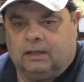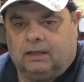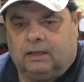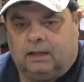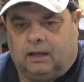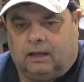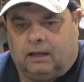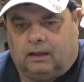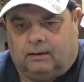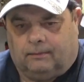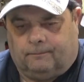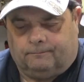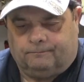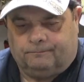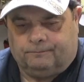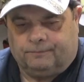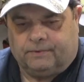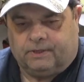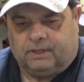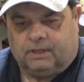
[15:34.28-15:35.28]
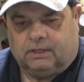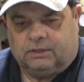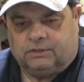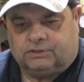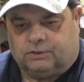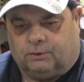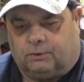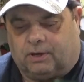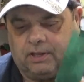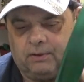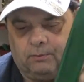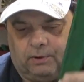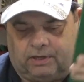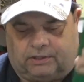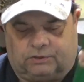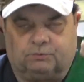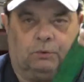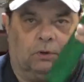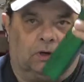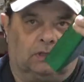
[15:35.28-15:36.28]
So
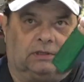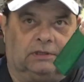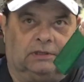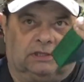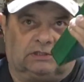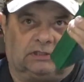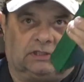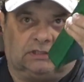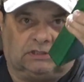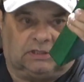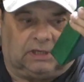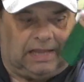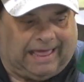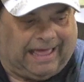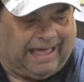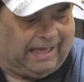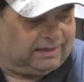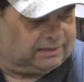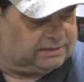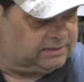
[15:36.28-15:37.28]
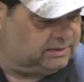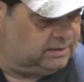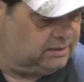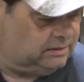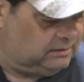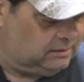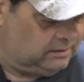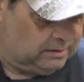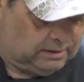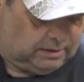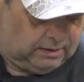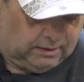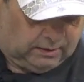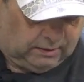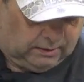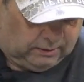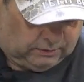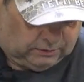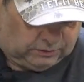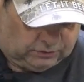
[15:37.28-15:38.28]
anyways, this is last.
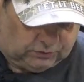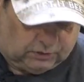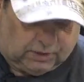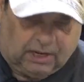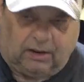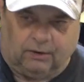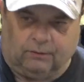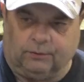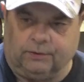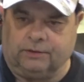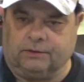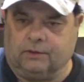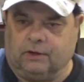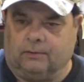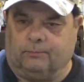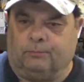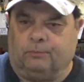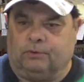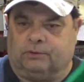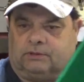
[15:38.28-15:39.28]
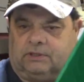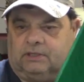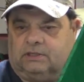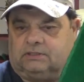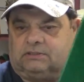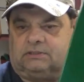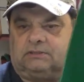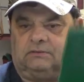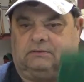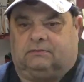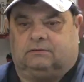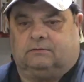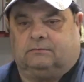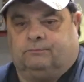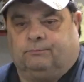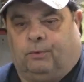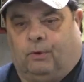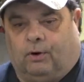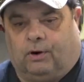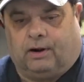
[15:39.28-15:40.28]
So now we're going to put this
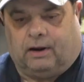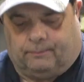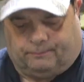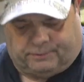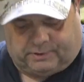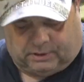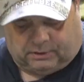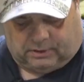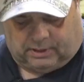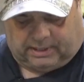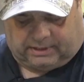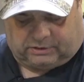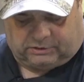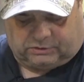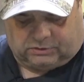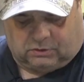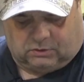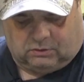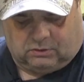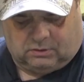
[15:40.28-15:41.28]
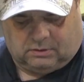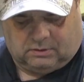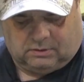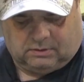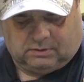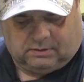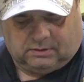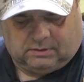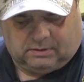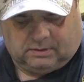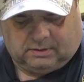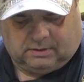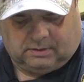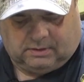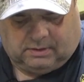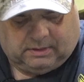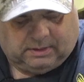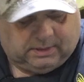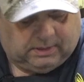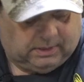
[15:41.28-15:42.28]
board up here like so,
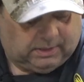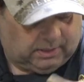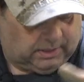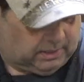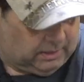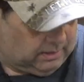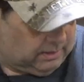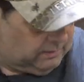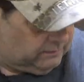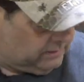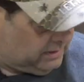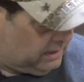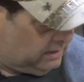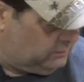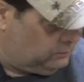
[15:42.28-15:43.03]
and then